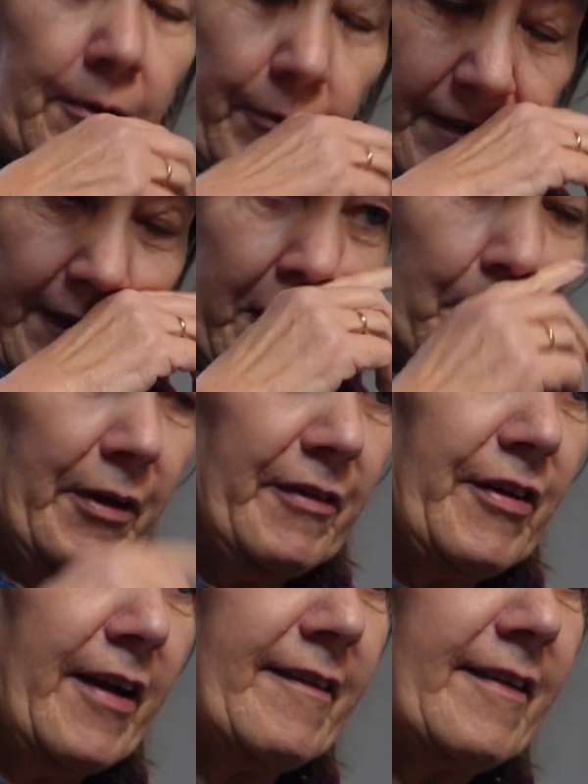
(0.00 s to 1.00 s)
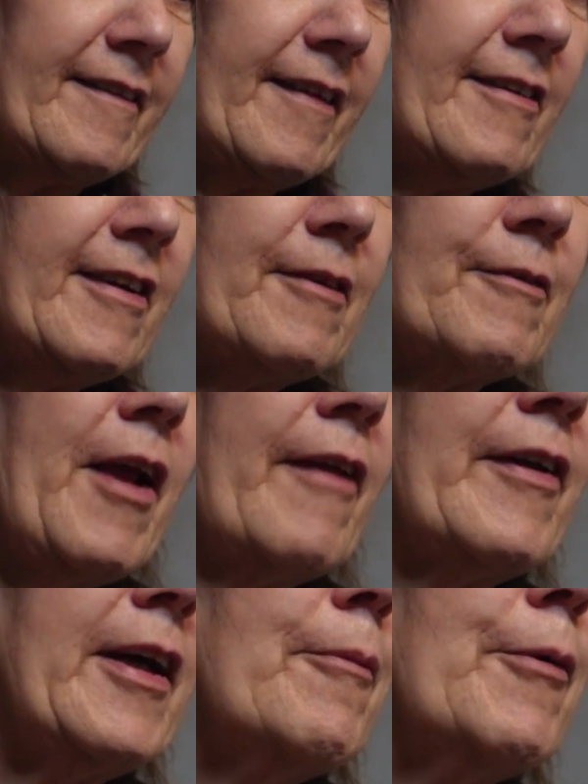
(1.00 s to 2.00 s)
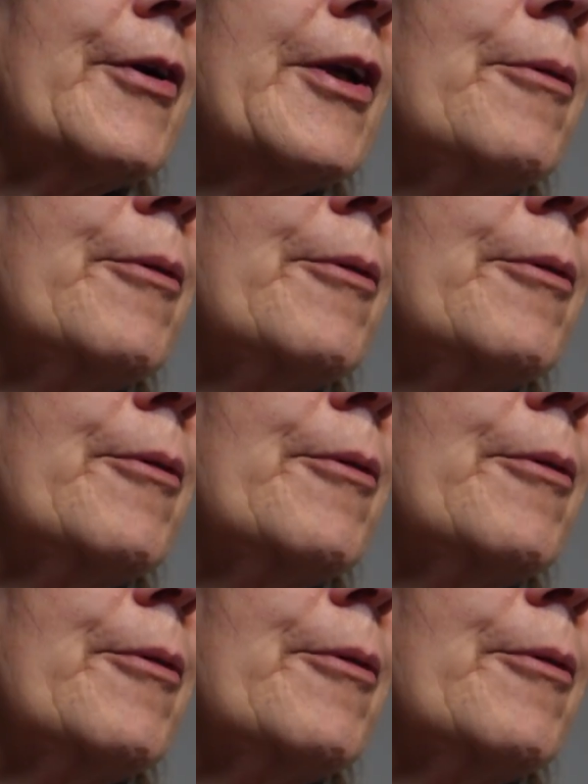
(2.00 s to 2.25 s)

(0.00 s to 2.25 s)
It's a couple of years since I did them, so I think I'm only